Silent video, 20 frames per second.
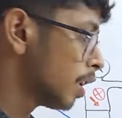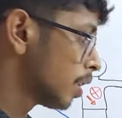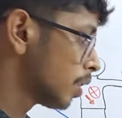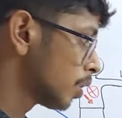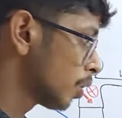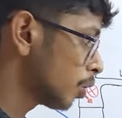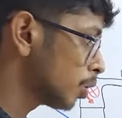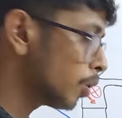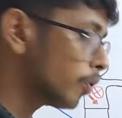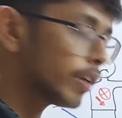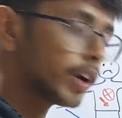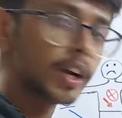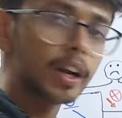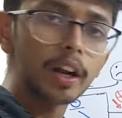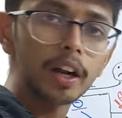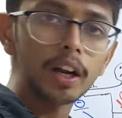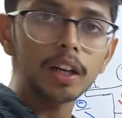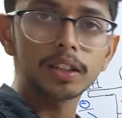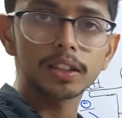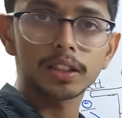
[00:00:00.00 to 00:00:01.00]
Now the
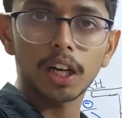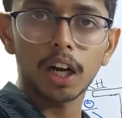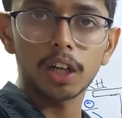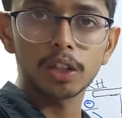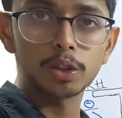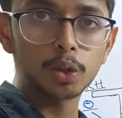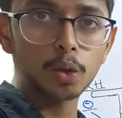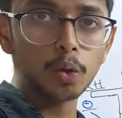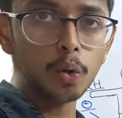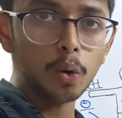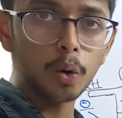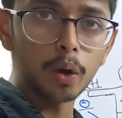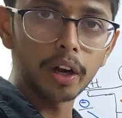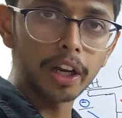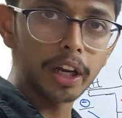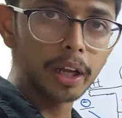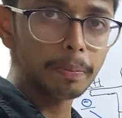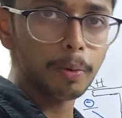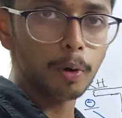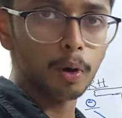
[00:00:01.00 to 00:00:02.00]
ventricle starts to
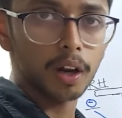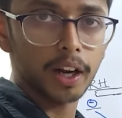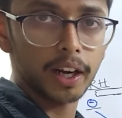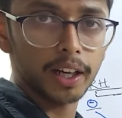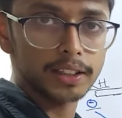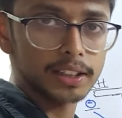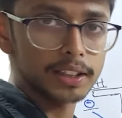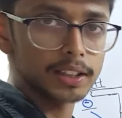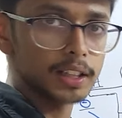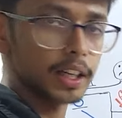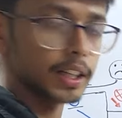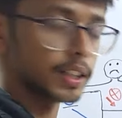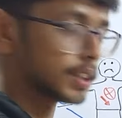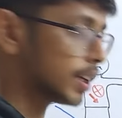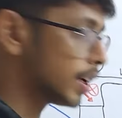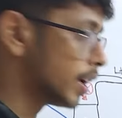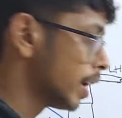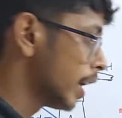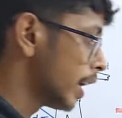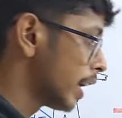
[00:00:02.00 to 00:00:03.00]
repolarize, guys.
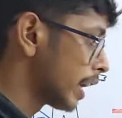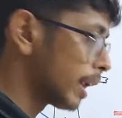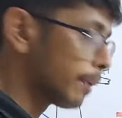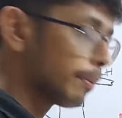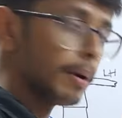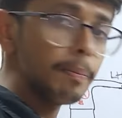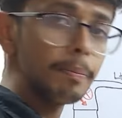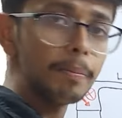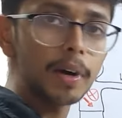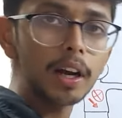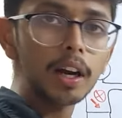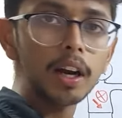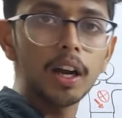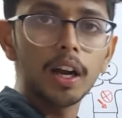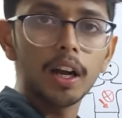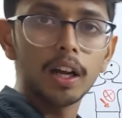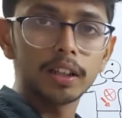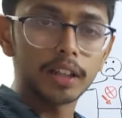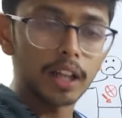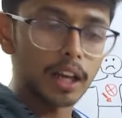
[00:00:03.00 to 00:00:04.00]
Remember,
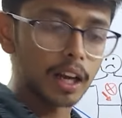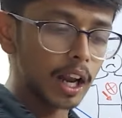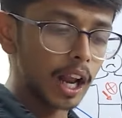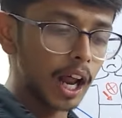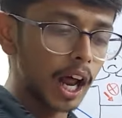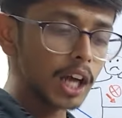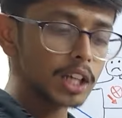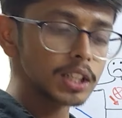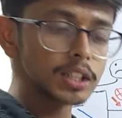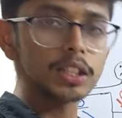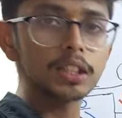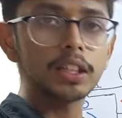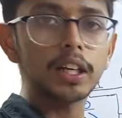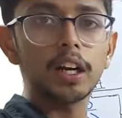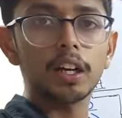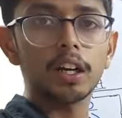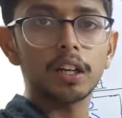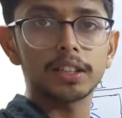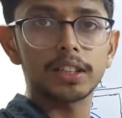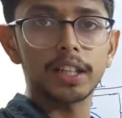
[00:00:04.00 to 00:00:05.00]
the last cell
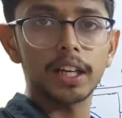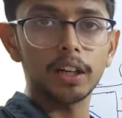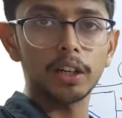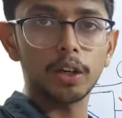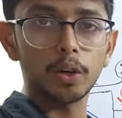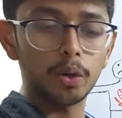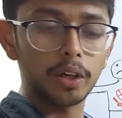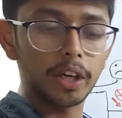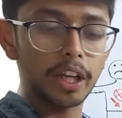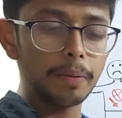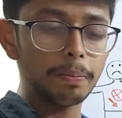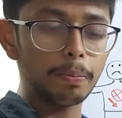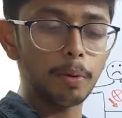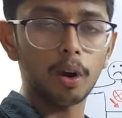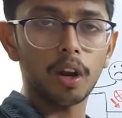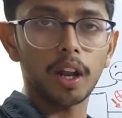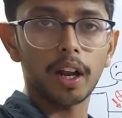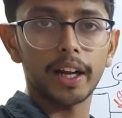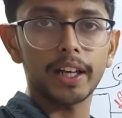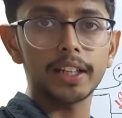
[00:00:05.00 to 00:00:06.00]
to
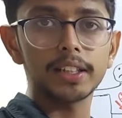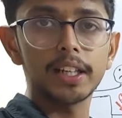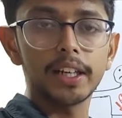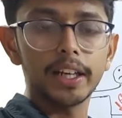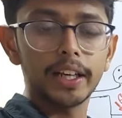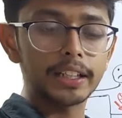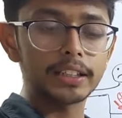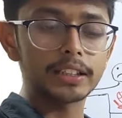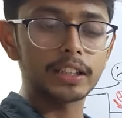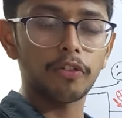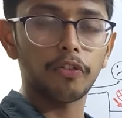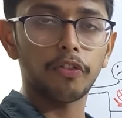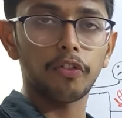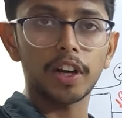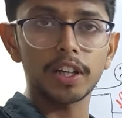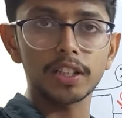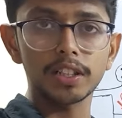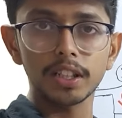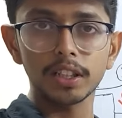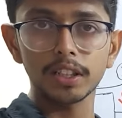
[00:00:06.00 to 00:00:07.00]
depolarize is the
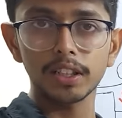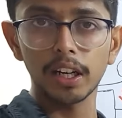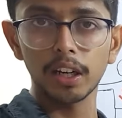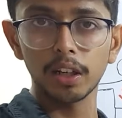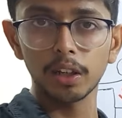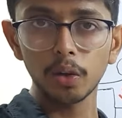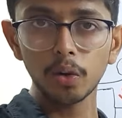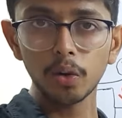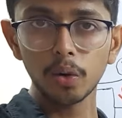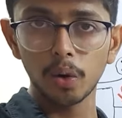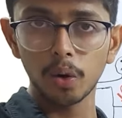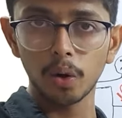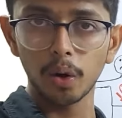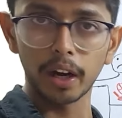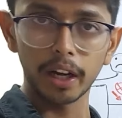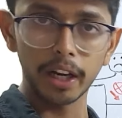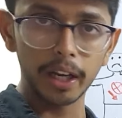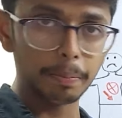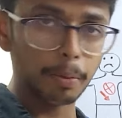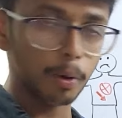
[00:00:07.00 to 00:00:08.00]
first cell to
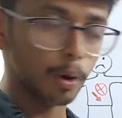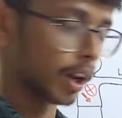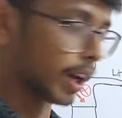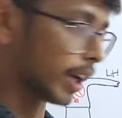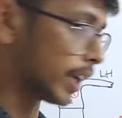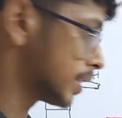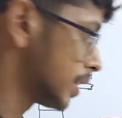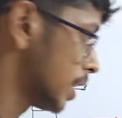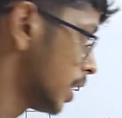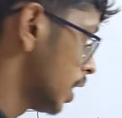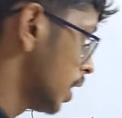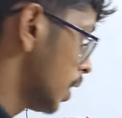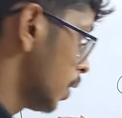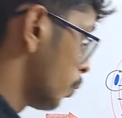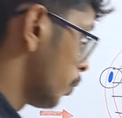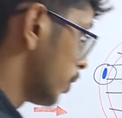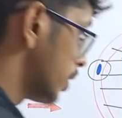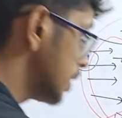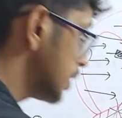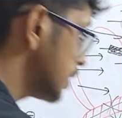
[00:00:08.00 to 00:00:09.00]
repolarize.
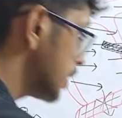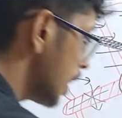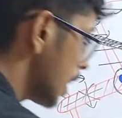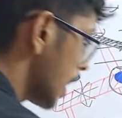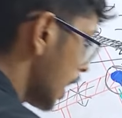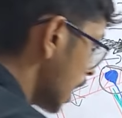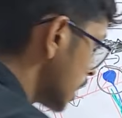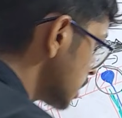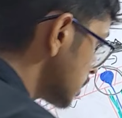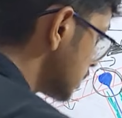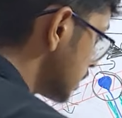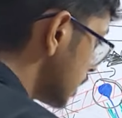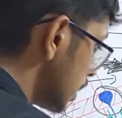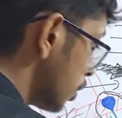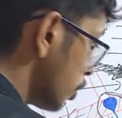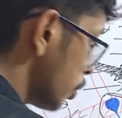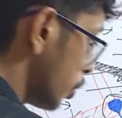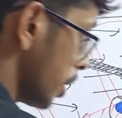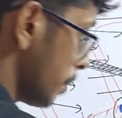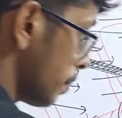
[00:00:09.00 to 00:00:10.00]
Which is the last cell
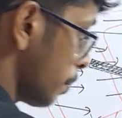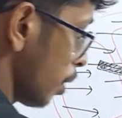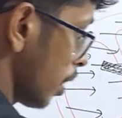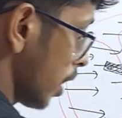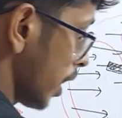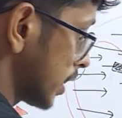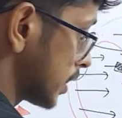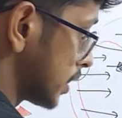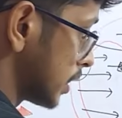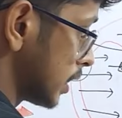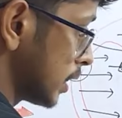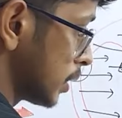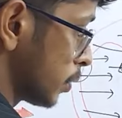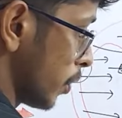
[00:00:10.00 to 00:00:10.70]
to depolarize in this